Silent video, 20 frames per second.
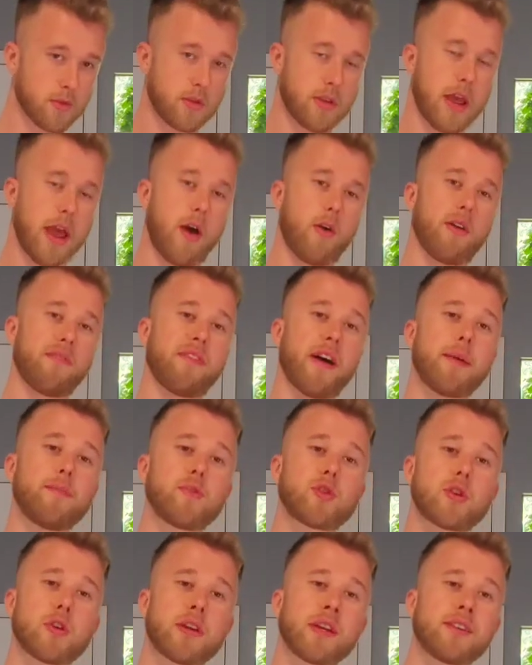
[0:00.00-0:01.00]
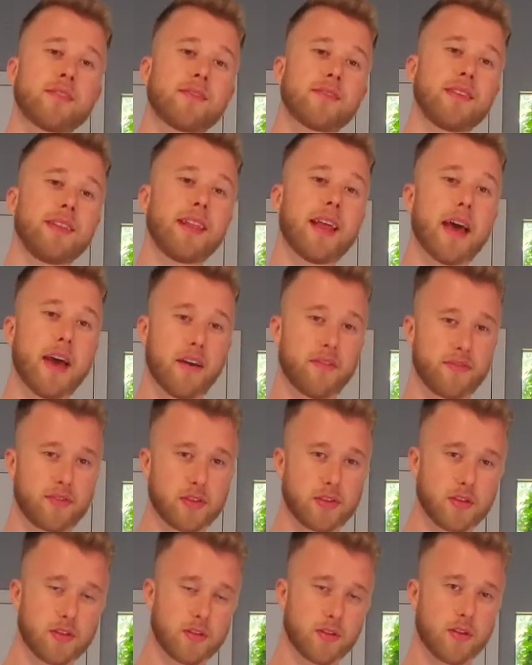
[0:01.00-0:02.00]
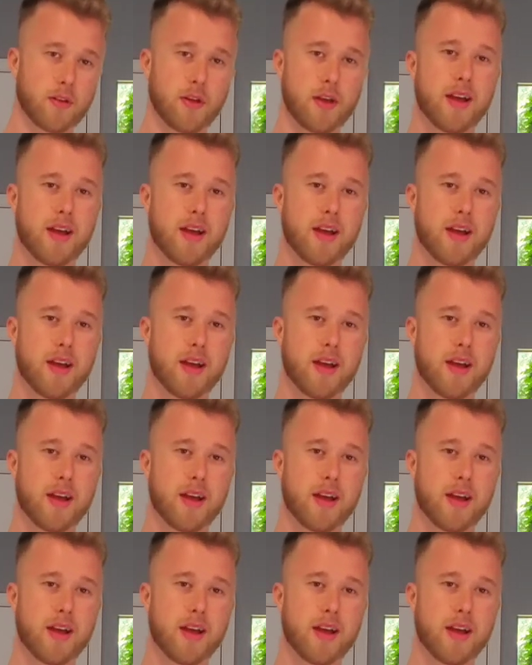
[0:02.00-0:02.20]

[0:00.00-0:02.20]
Now, if I'm turning to the left,